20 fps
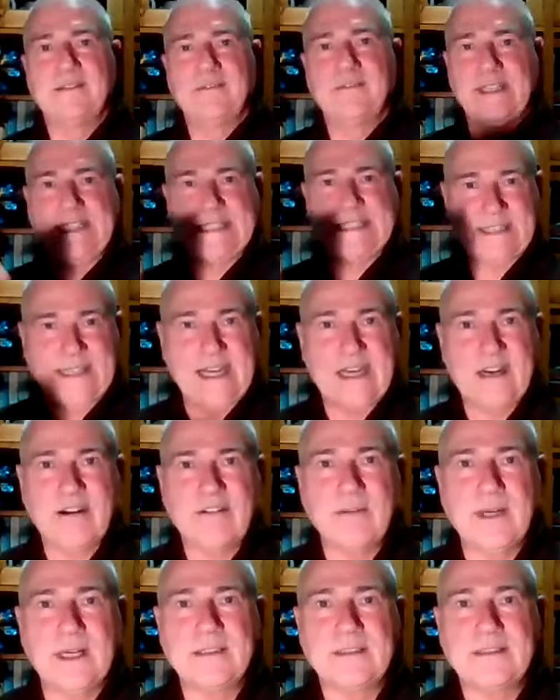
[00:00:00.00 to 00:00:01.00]
really scary
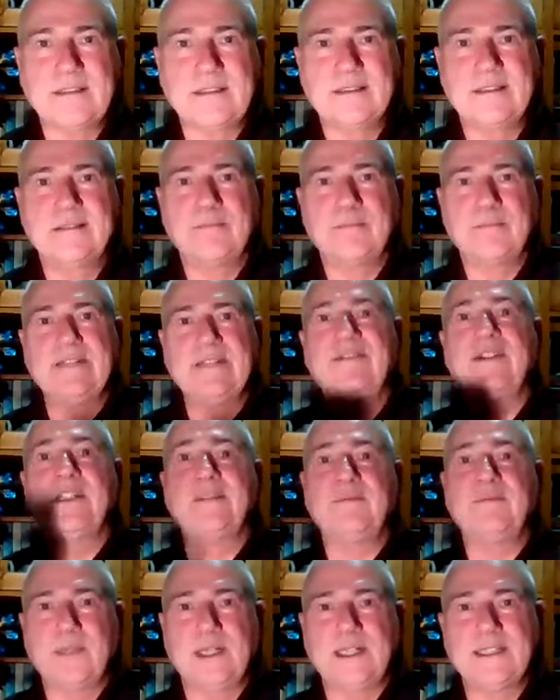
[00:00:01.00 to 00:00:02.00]
ones,
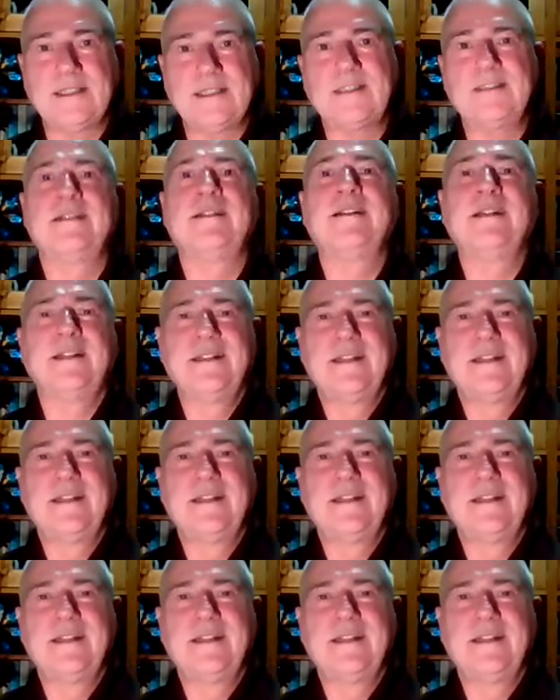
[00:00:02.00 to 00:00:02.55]
malevolent ones,